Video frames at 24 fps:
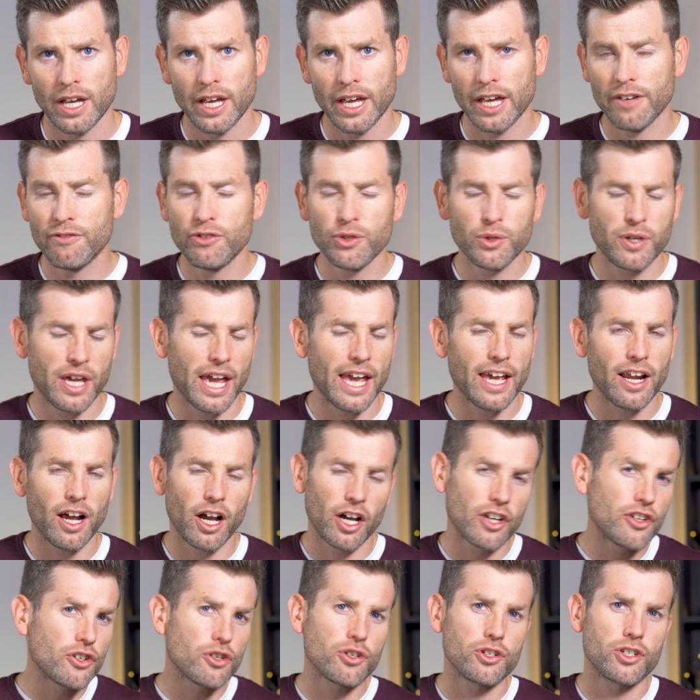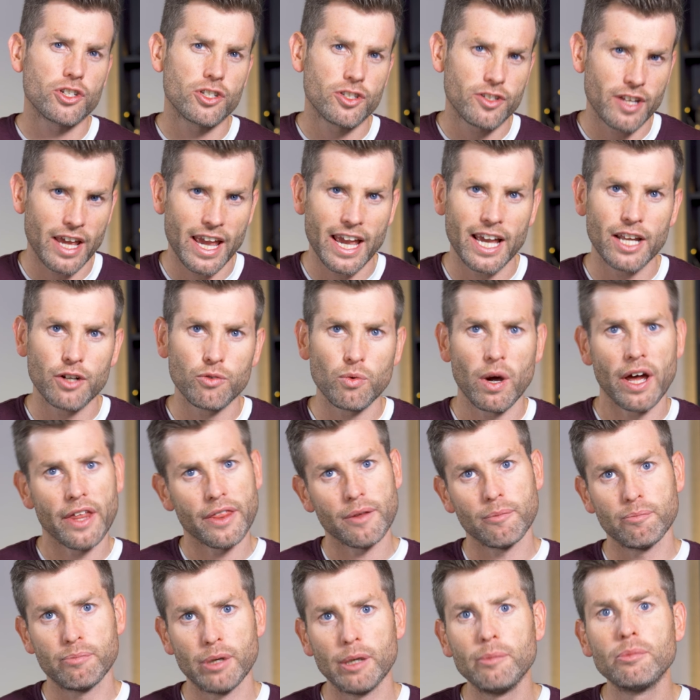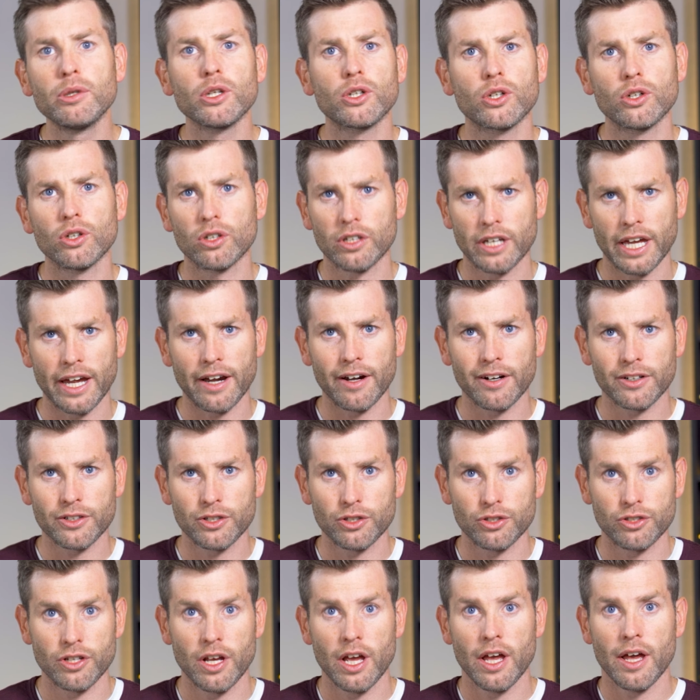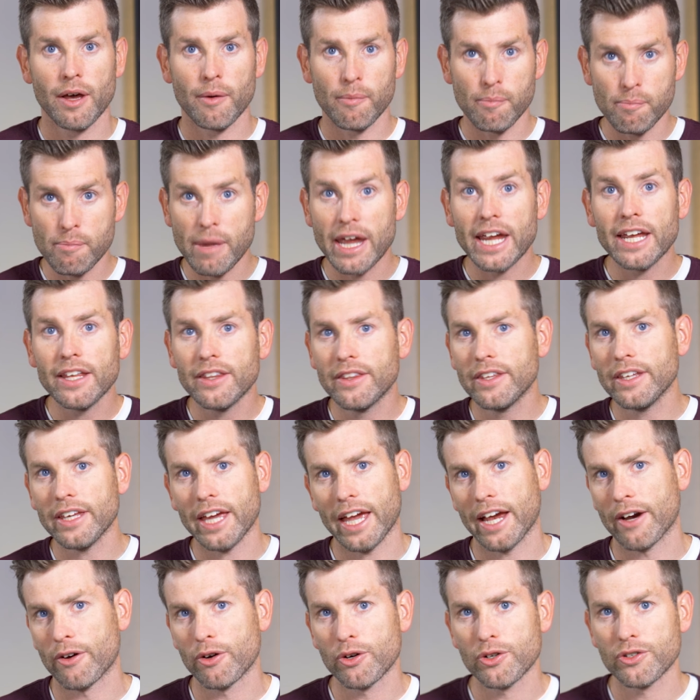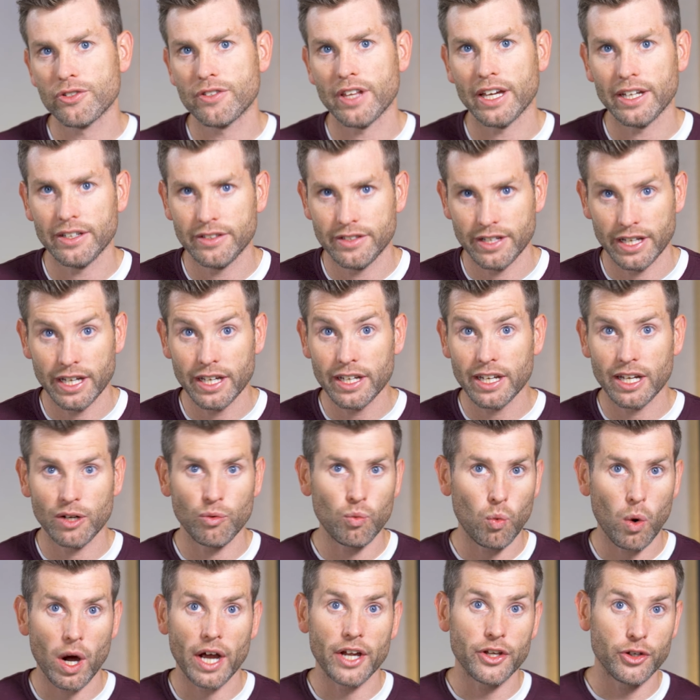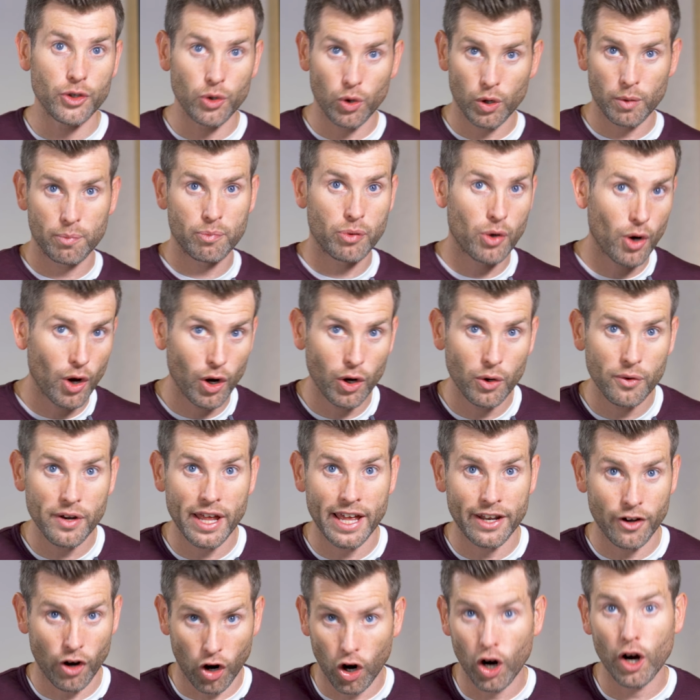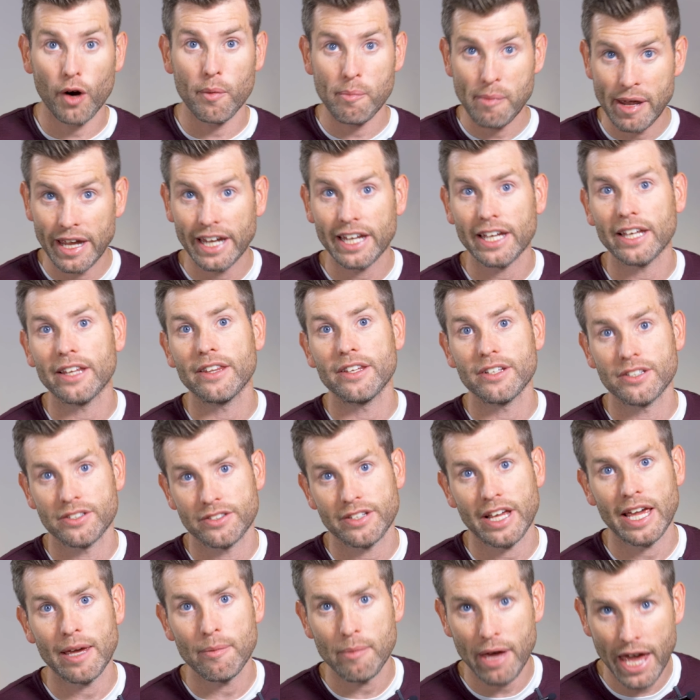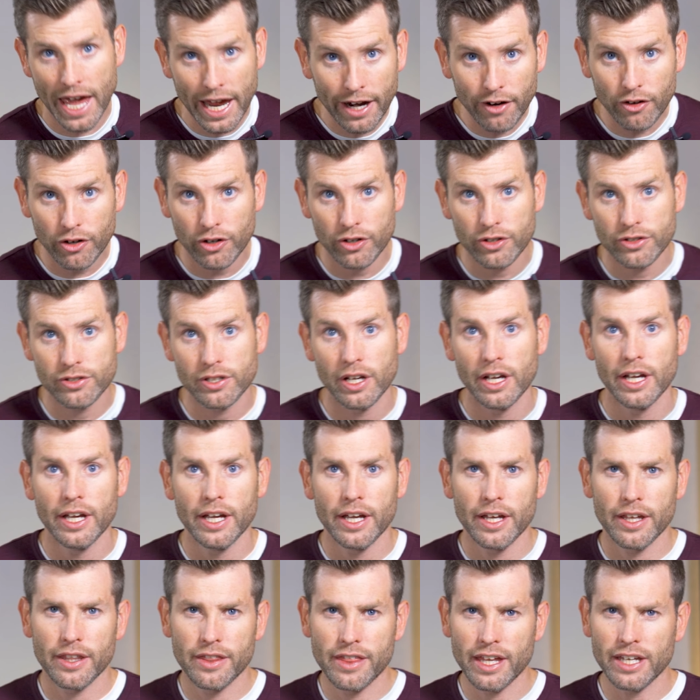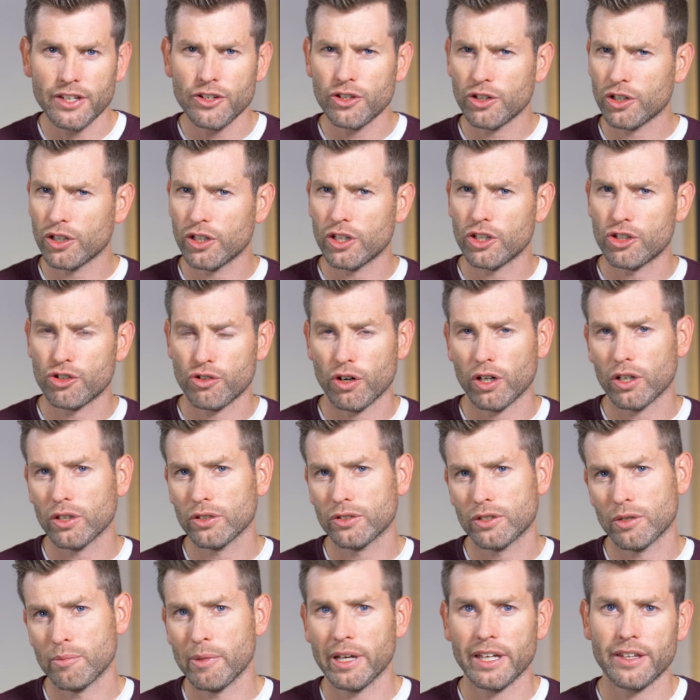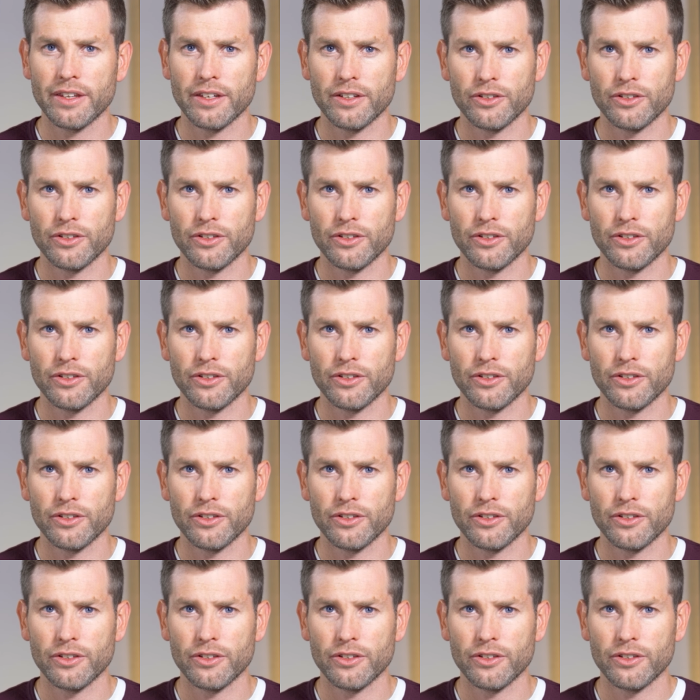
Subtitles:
If you can't understand why the biblical characters made the errors they did and why you're prone and are making the same errors, then you're going to struggle to make the